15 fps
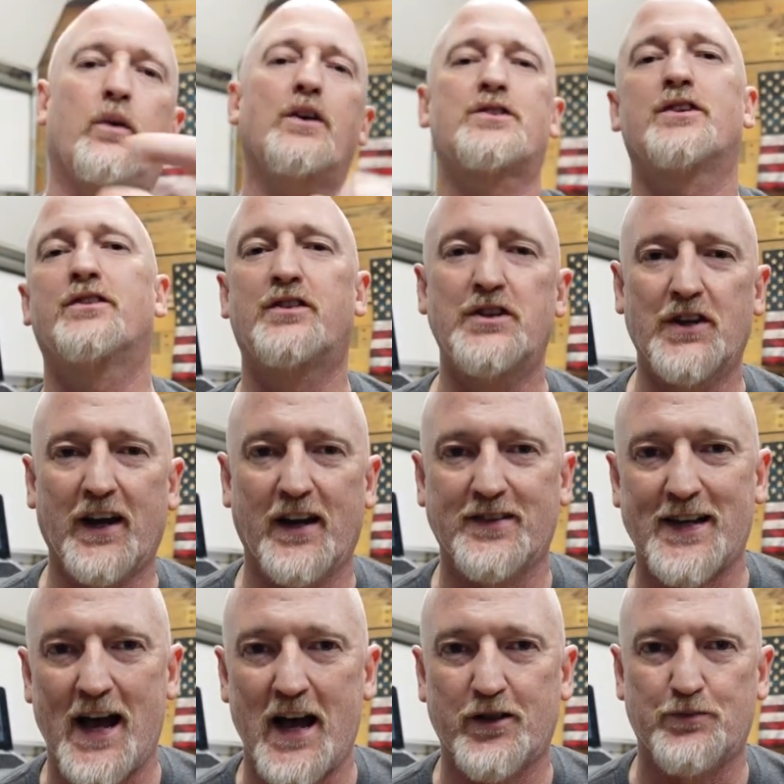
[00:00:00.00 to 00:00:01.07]
questions that you
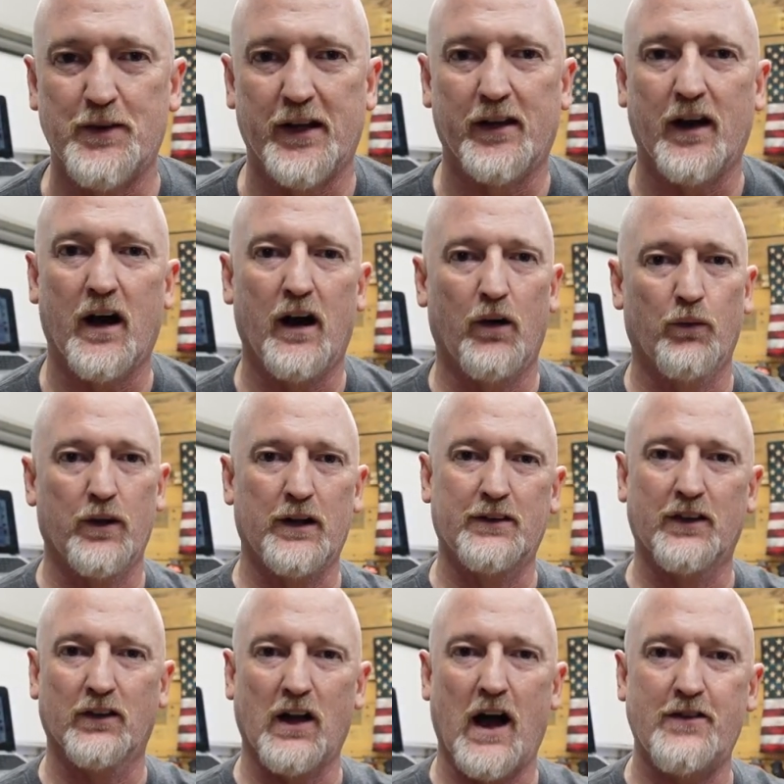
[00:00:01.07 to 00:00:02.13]
guys asked me uh, in
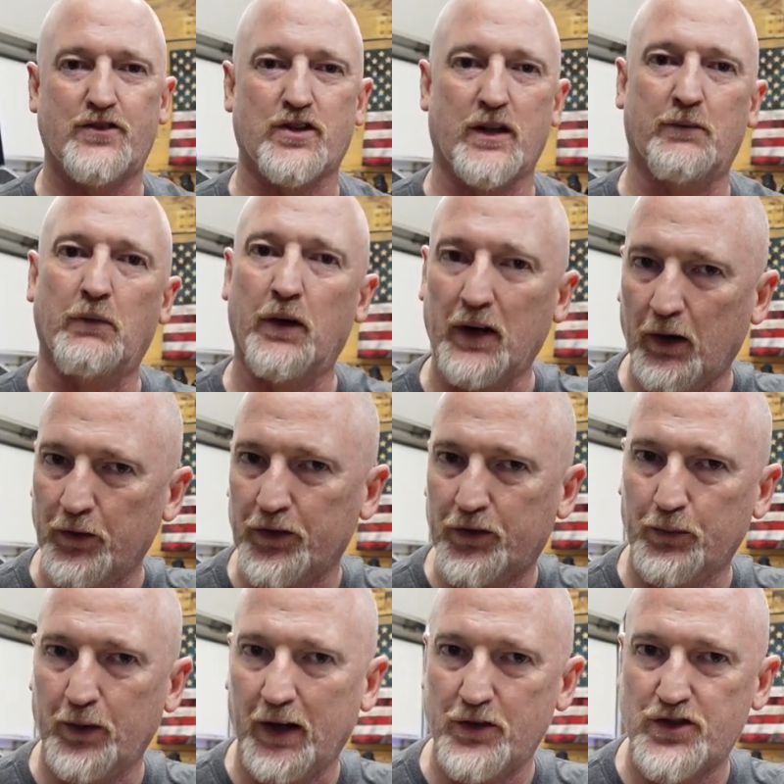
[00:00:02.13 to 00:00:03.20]
the live stream when I
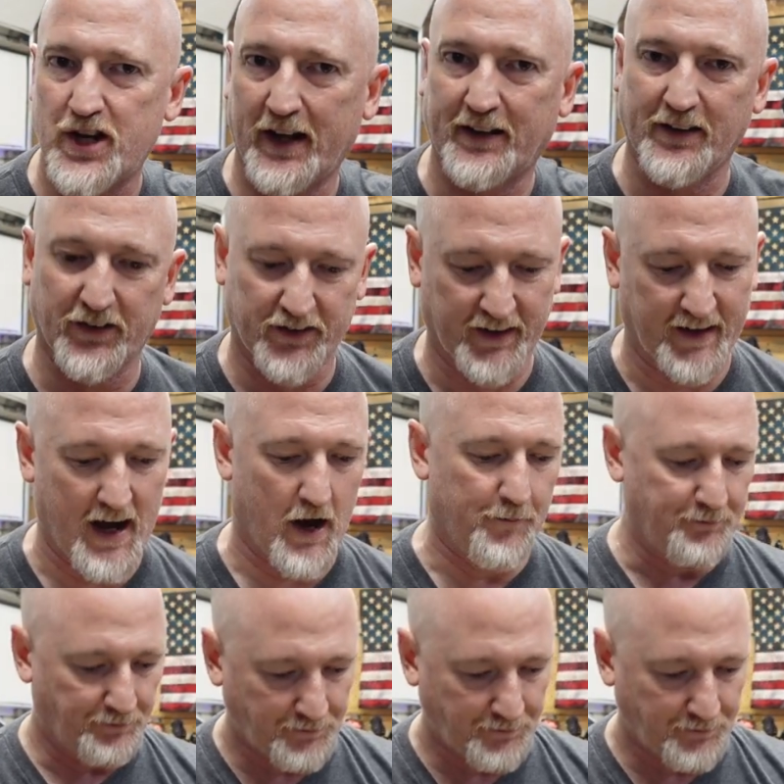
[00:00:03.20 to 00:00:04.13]
was when I was checking this thing out.